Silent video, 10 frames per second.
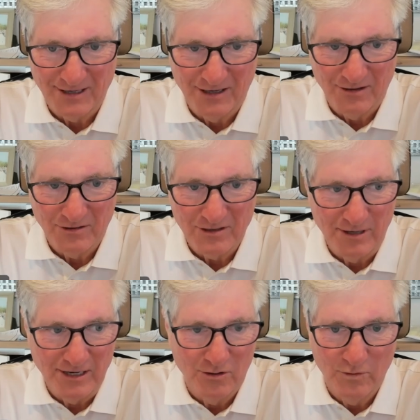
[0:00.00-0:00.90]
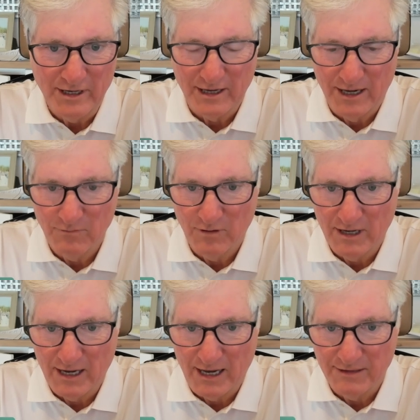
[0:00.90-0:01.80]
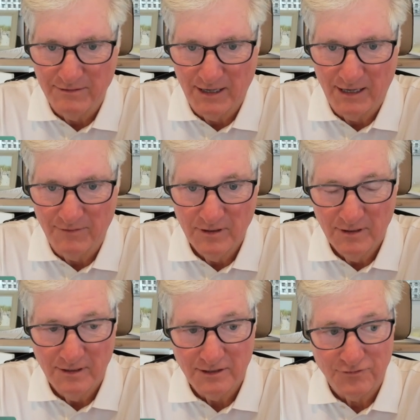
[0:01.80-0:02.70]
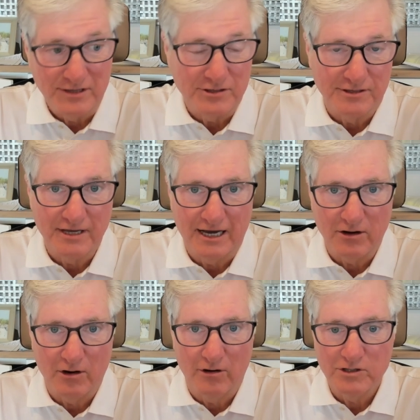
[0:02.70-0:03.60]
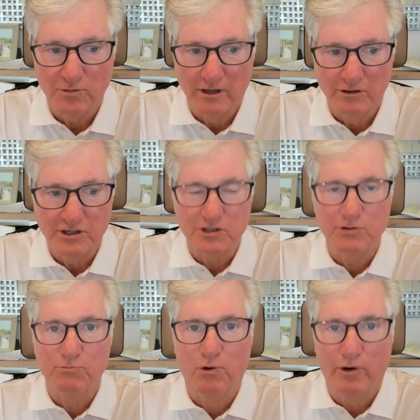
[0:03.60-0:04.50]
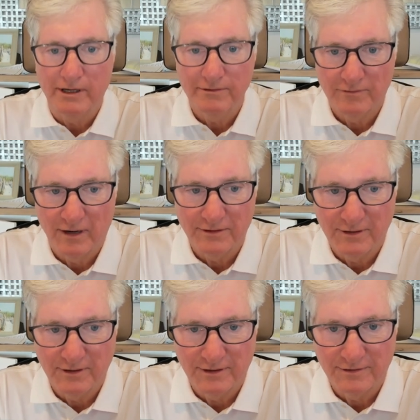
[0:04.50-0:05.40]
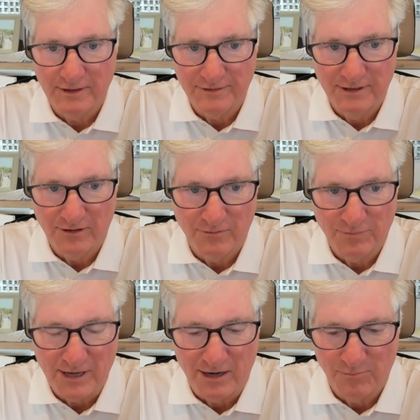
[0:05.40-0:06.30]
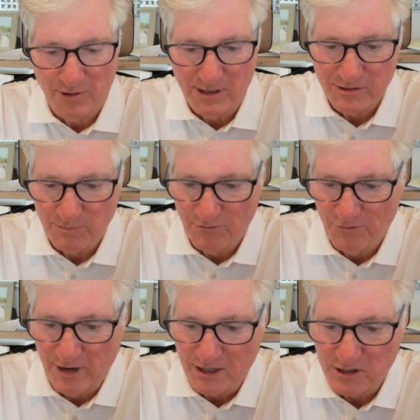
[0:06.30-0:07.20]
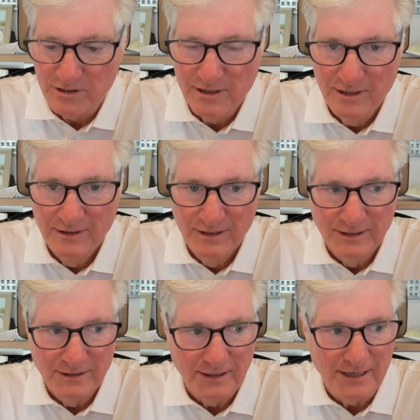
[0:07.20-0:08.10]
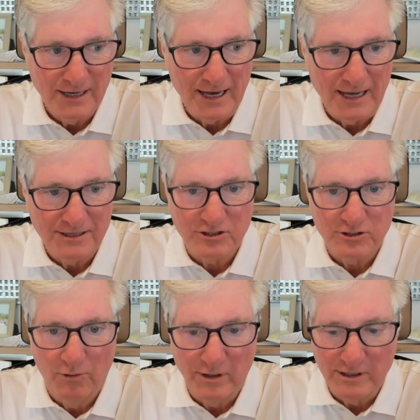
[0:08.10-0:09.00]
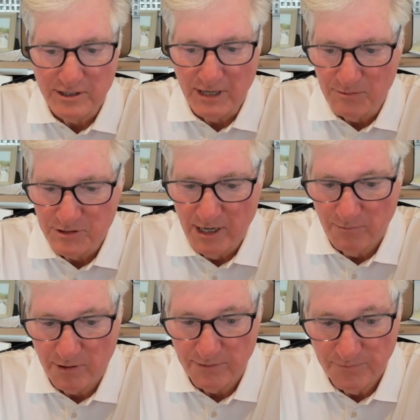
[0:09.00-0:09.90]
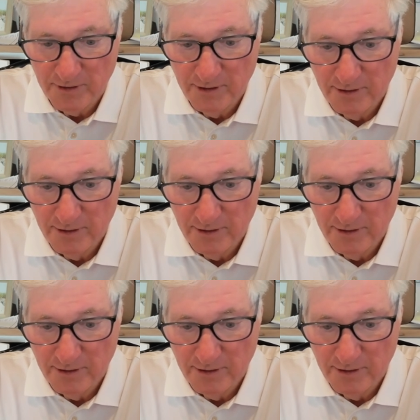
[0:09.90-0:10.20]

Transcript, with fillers: Well, you know, coming into the weekend, we had, let's face it, tech earnings were a little disappointing, right? That you know, they're kind of priced to perfection. Then you had a disappointing jobs number.